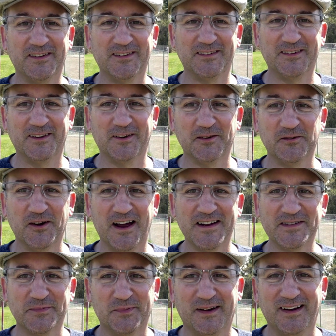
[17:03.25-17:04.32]
It's a little dry
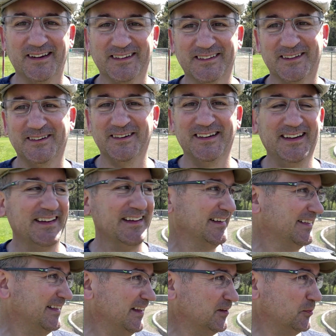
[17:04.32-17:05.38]
spot, so
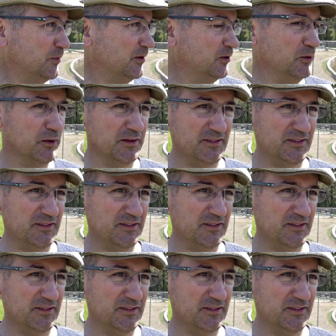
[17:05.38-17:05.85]
that's pretty cool.